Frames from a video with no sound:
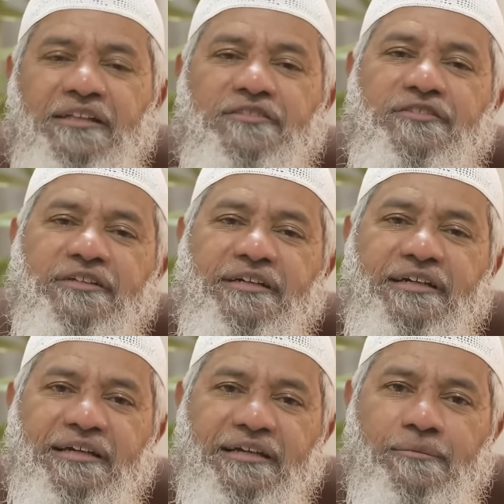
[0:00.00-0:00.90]
is
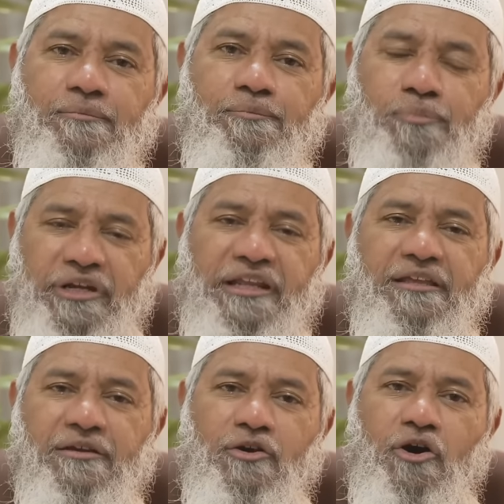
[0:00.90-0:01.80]

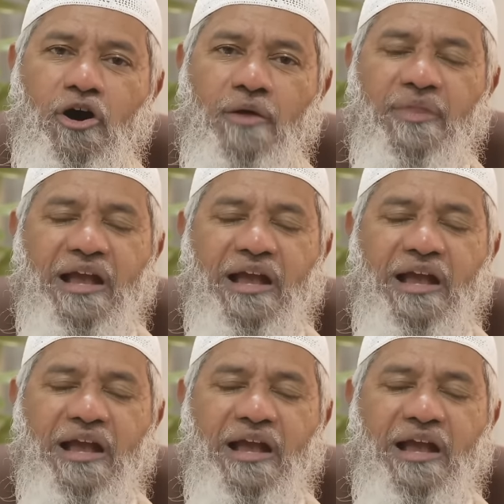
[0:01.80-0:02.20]
putting on the